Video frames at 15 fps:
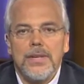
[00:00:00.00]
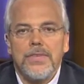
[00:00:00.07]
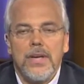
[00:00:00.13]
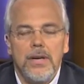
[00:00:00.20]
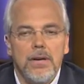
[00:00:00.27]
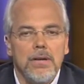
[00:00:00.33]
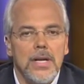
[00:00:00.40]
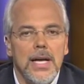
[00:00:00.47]
is
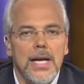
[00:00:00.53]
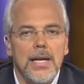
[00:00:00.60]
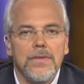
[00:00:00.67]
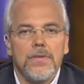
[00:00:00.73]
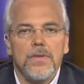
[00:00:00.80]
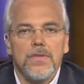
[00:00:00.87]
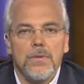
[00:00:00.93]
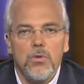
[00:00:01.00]
here to
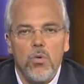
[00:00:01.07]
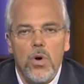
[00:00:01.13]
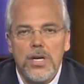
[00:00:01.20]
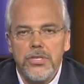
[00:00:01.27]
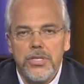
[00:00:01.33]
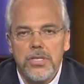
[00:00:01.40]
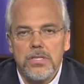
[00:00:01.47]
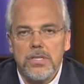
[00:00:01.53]
answer some
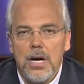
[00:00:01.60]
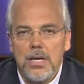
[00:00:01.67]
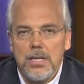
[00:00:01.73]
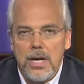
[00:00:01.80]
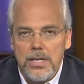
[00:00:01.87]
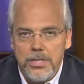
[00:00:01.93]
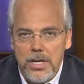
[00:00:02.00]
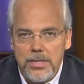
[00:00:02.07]
questions on
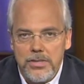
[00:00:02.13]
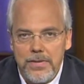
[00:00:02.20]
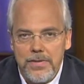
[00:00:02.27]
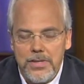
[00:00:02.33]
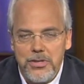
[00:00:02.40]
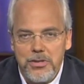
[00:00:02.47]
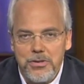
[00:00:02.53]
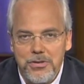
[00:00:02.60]
digestive
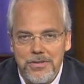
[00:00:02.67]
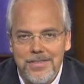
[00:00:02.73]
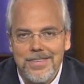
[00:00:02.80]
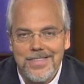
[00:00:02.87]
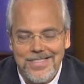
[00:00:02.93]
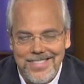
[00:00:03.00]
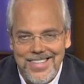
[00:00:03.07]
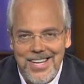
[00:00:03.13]
issues.
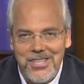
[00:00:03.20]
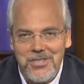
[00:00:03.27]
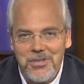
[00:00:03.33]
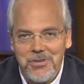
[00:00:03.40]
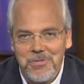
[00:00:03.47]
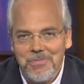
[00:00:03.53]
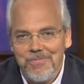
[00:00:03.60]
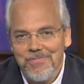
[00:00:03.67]
Stay tuned.